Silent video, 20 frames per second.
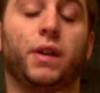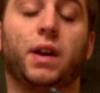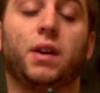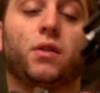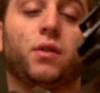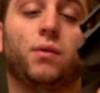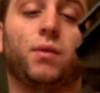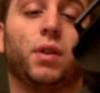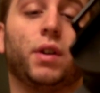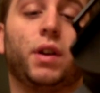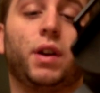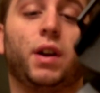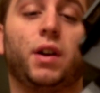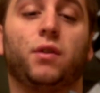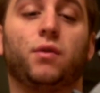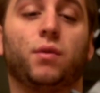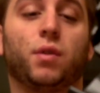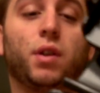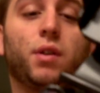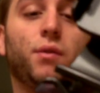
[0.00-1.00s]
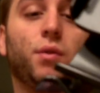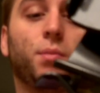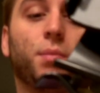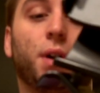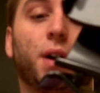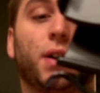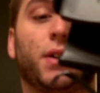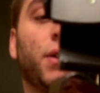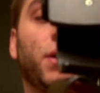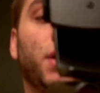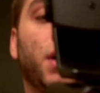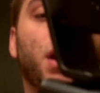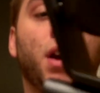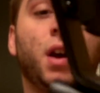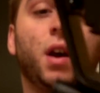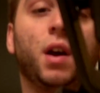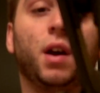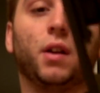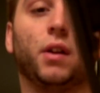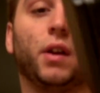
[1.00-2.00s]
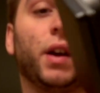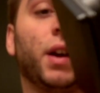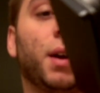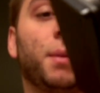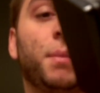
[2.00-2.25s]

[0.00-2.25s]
It's actually really nice, really robust. And like